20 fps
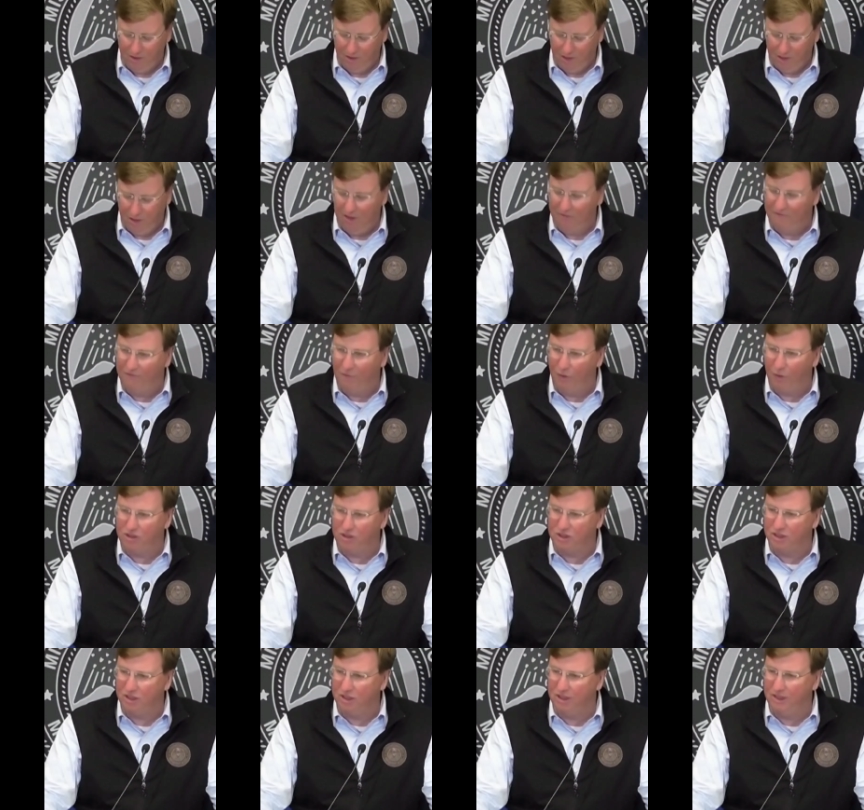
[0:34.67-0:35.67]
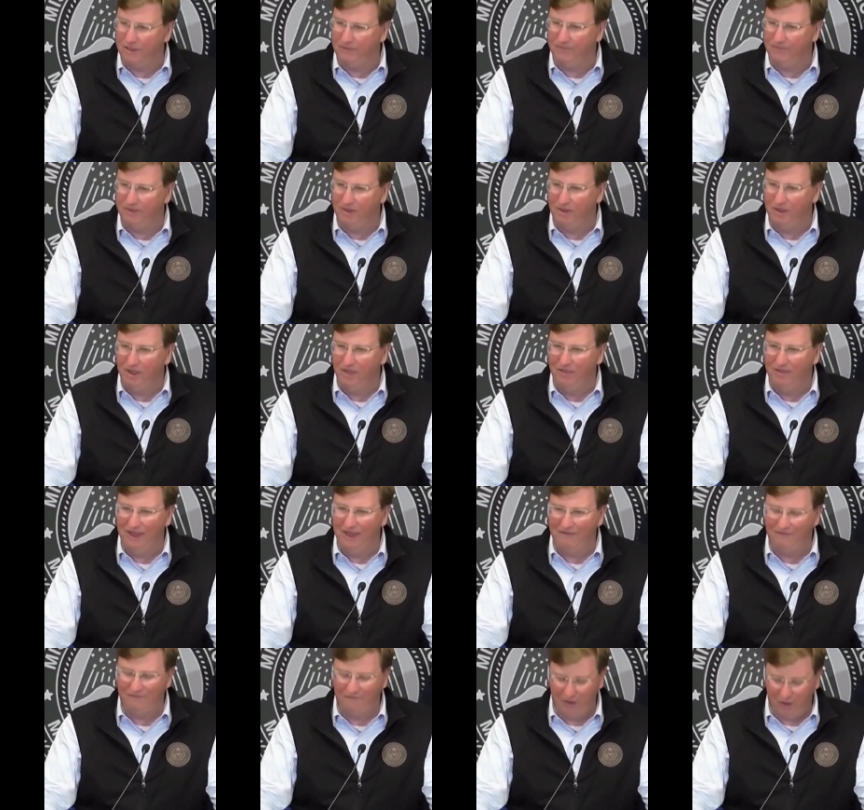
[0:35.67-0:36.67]
Unfortunately, that
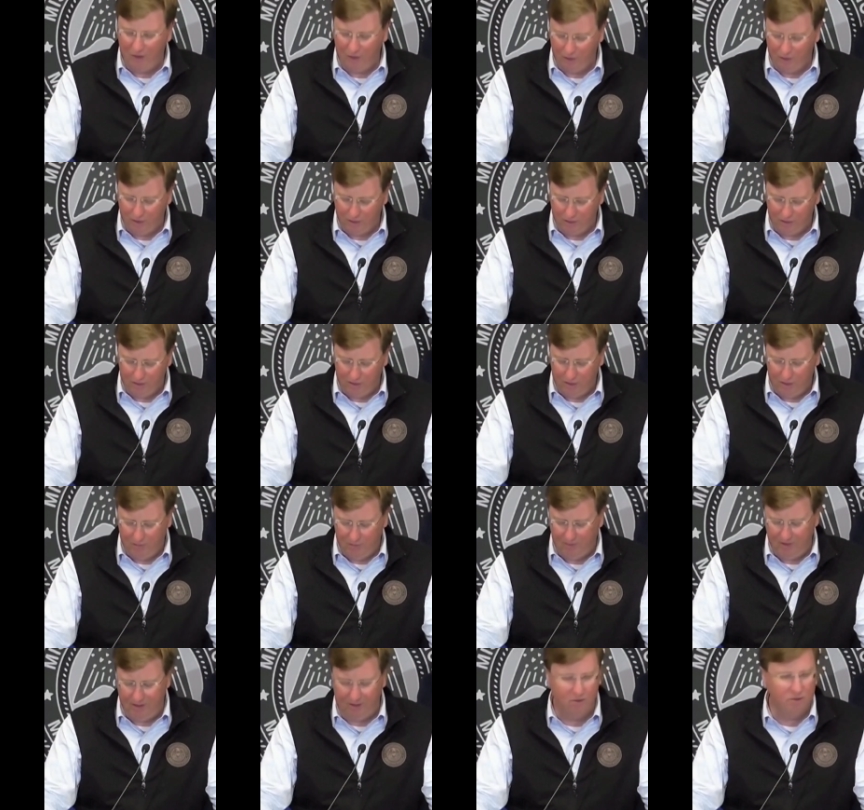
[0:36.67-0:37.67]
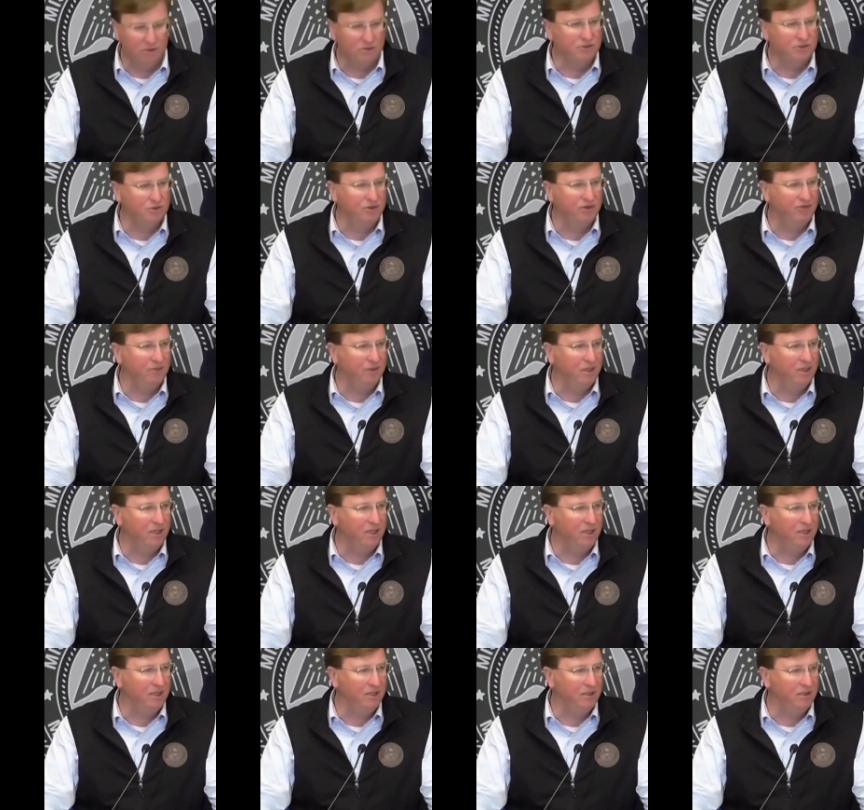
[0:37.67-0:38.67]
failure appears to have
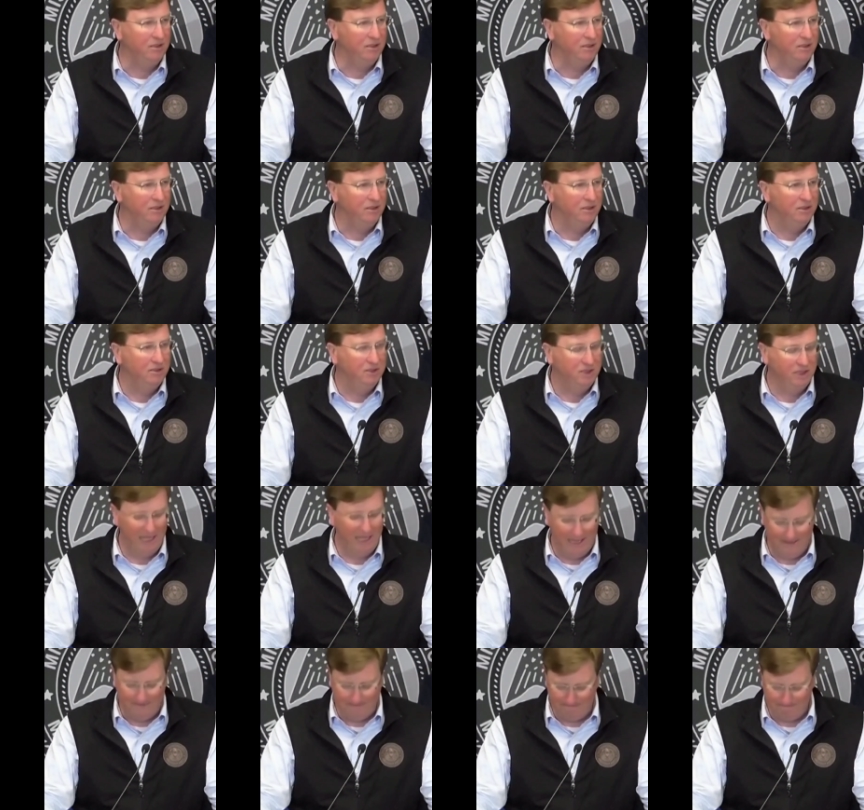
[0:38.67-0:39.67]
begun today.